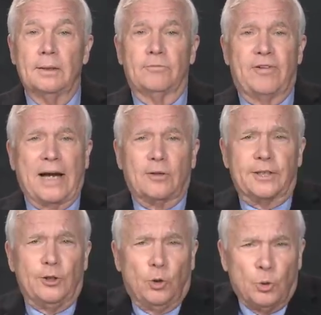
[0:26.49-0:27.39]

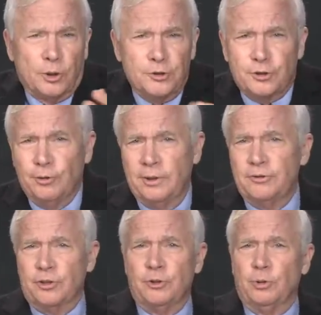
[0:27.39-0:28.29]
Faculty lures
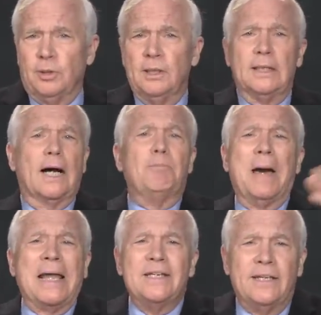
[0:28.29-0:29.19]
students into
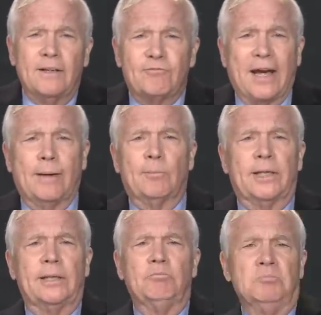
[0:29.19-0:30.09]
abandoning
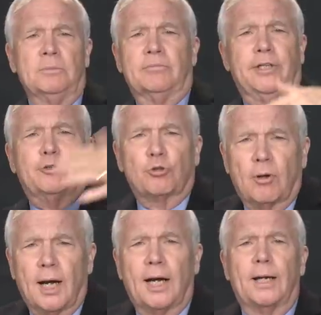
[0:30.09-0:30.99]
family, their
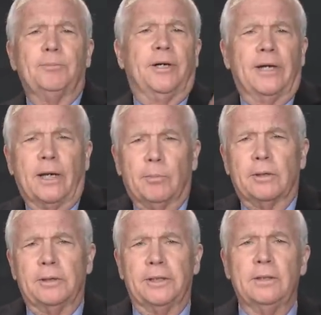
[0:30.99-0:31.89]
tribe, their
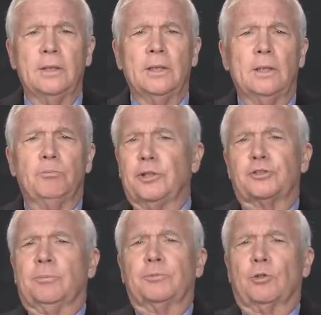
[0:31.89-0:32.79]
neighborhood,
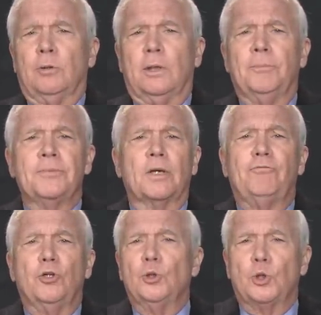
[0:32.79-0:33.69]
puts them through a
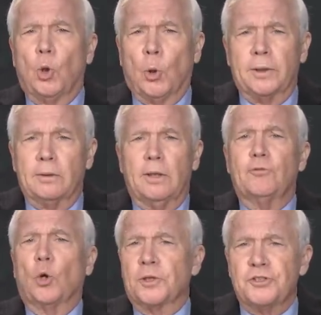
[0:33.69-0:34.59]
food court of
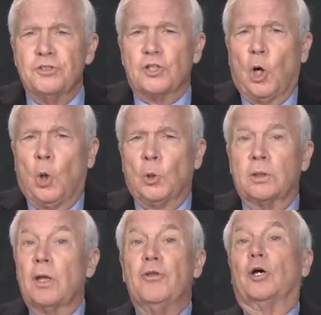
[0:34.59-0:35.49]
courses
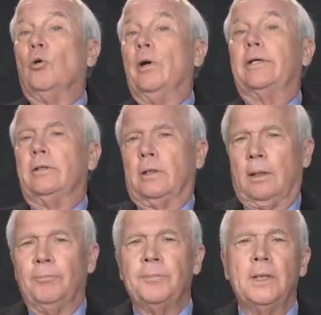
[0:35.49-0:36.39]
called the
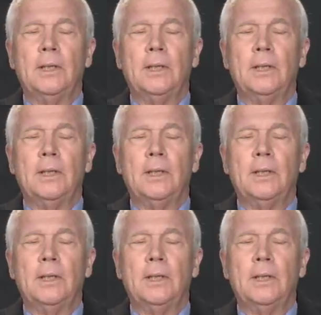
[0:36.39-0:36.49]
curriculum,